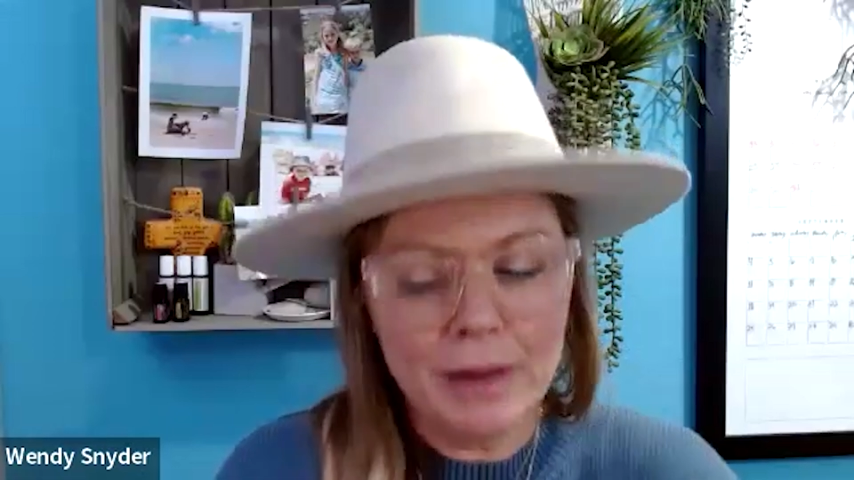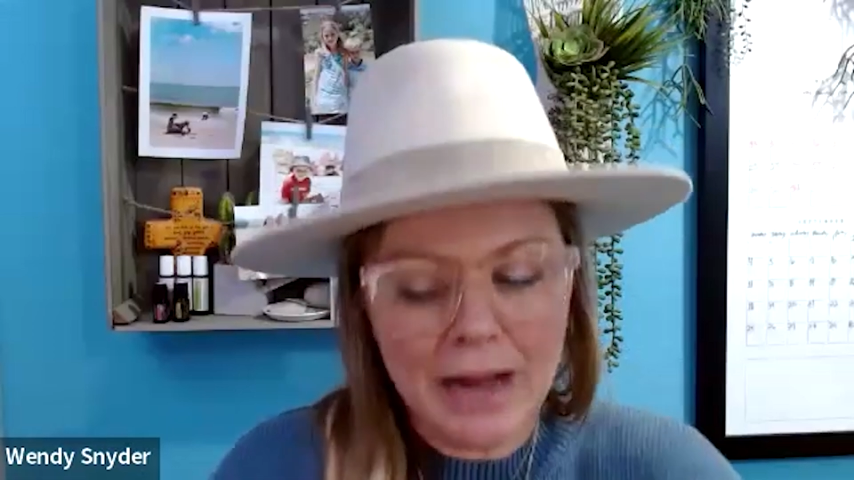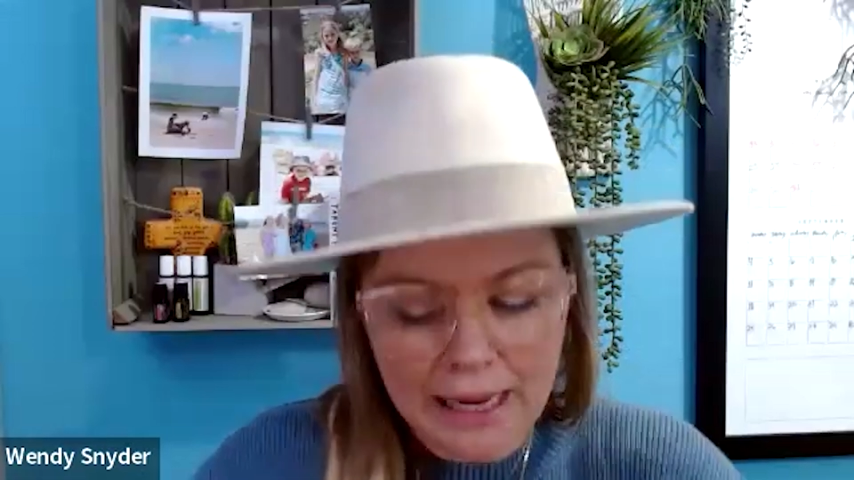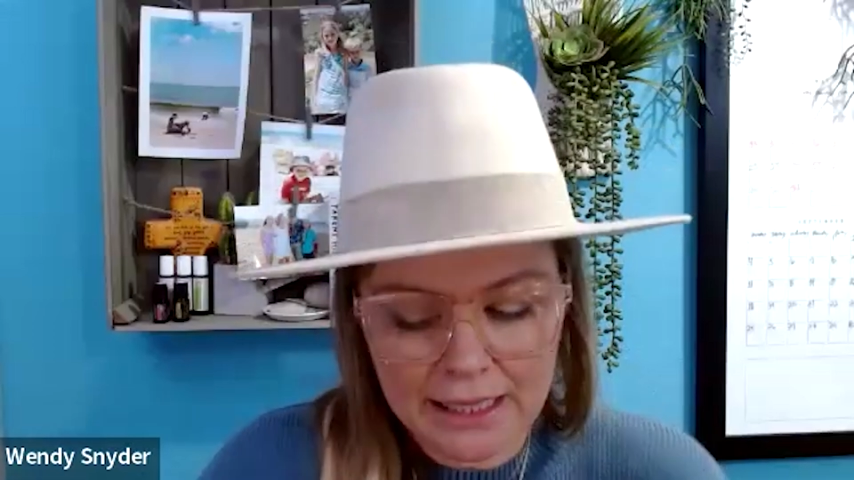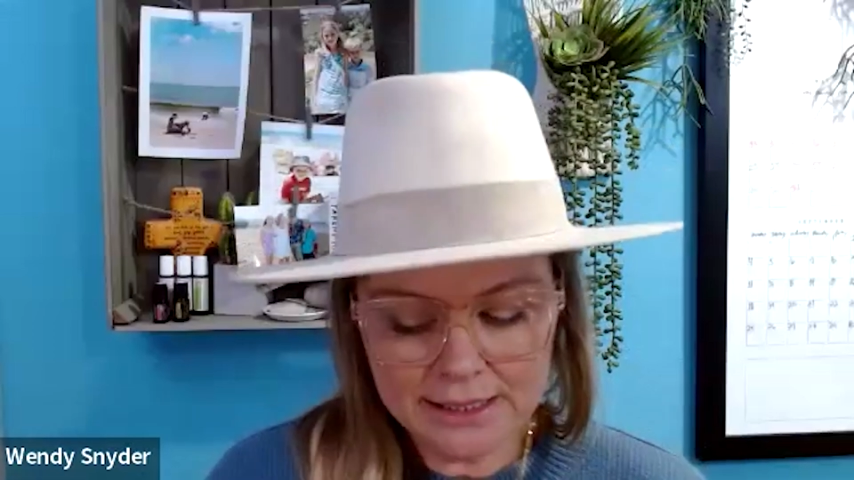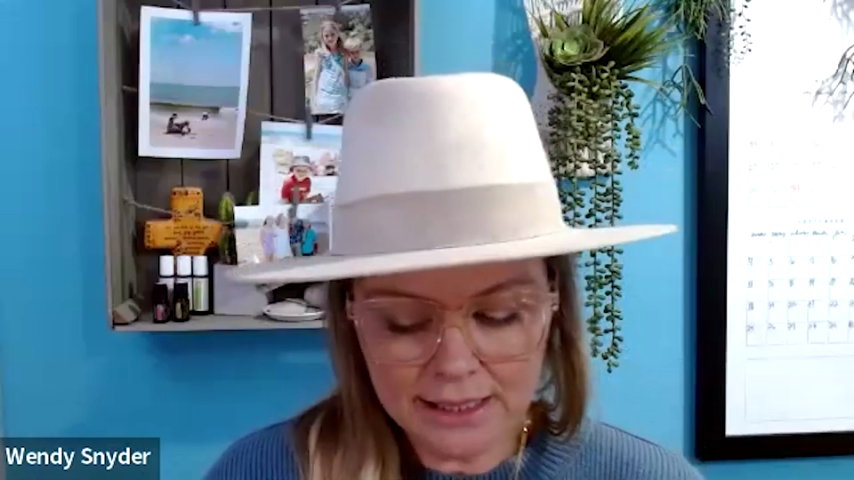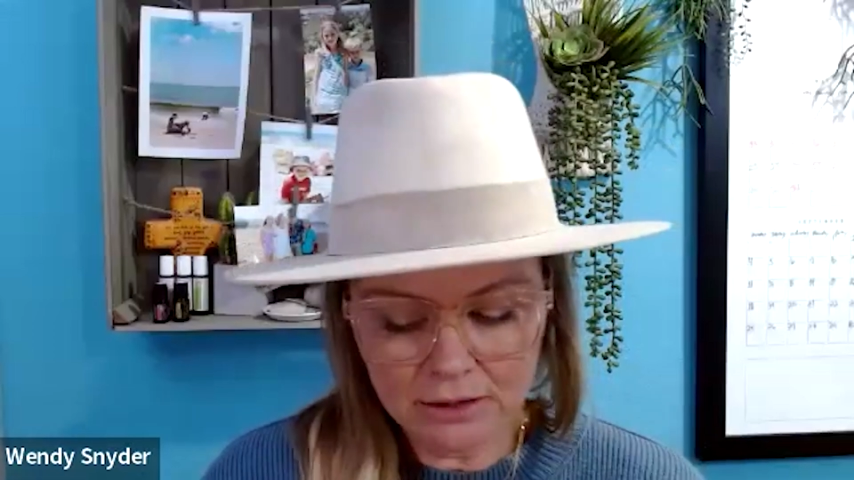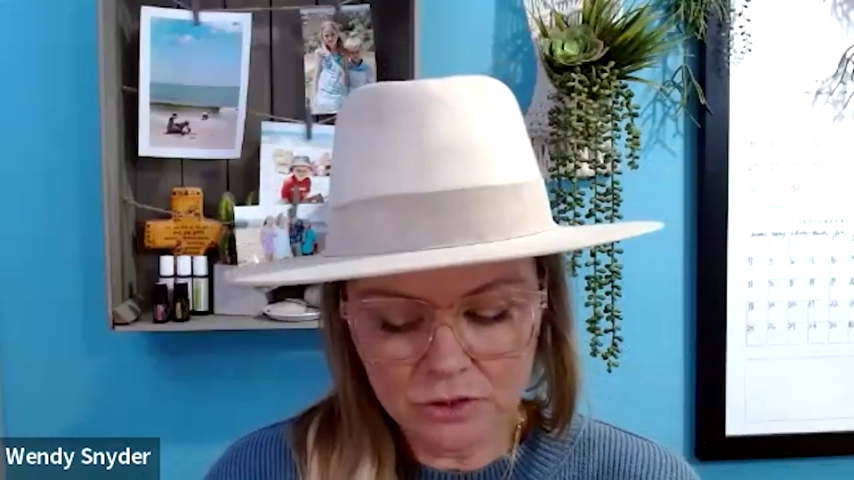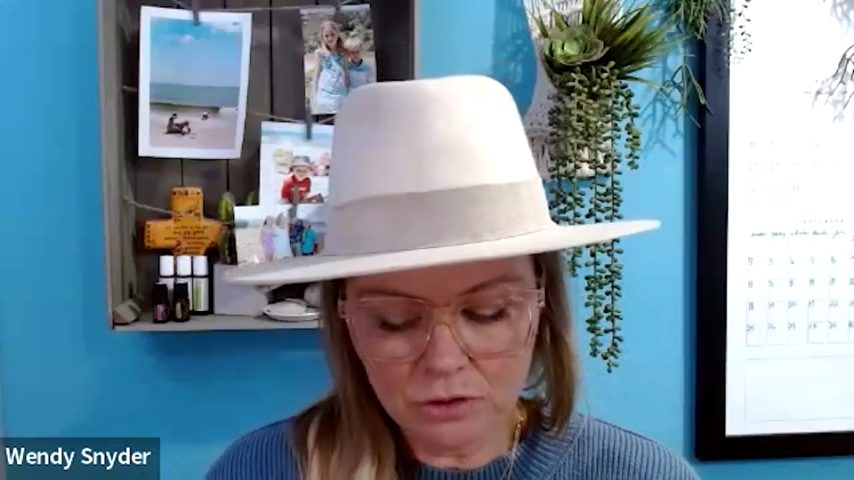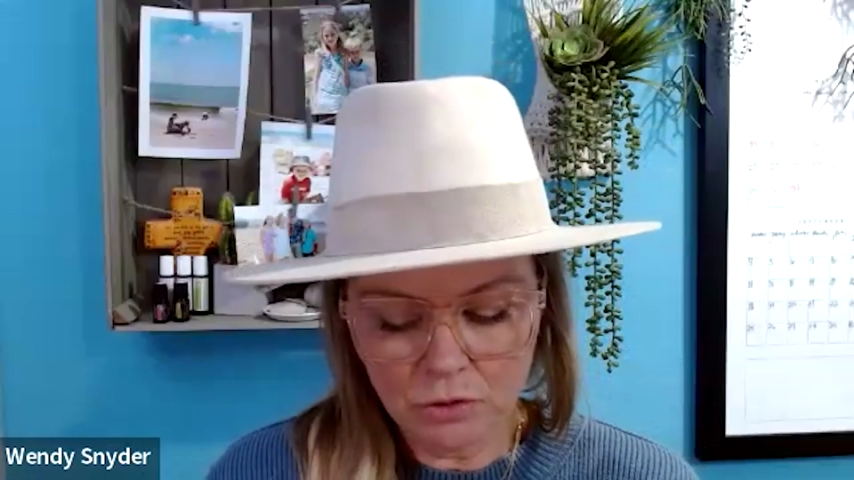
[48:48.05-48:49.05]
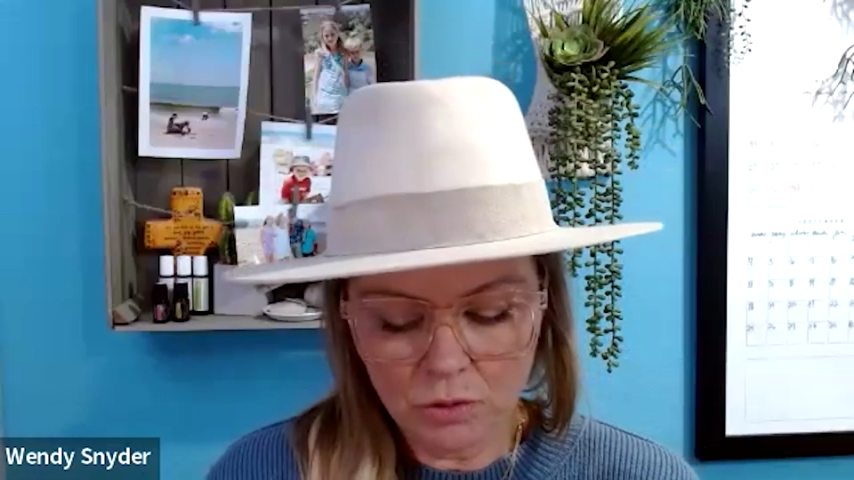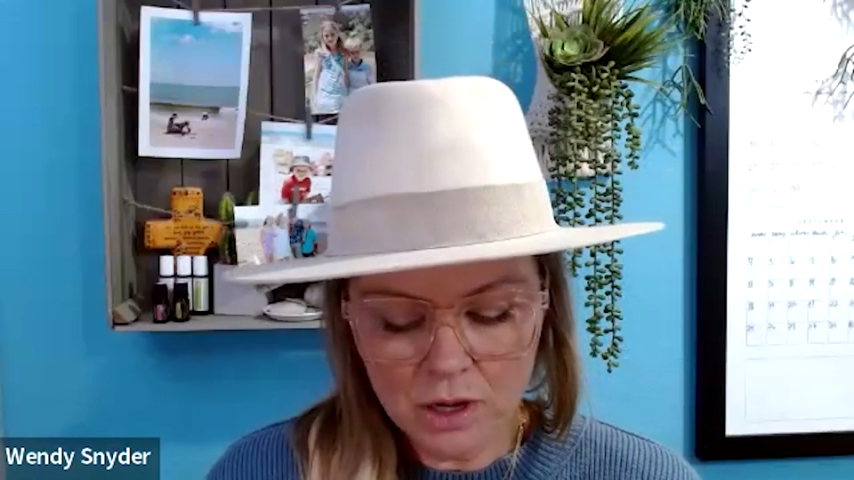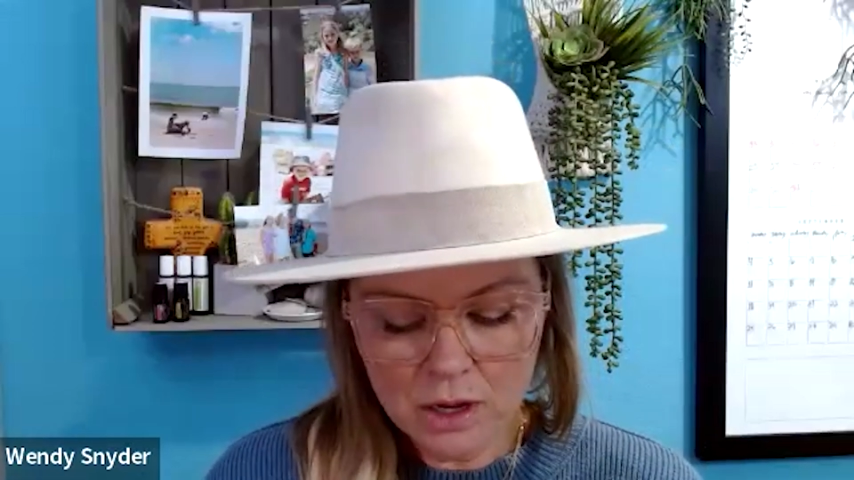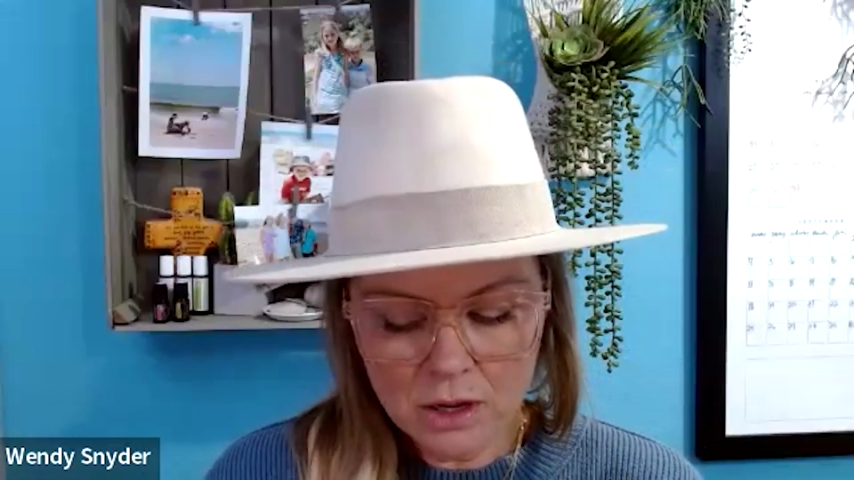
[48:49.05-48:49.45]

body tells you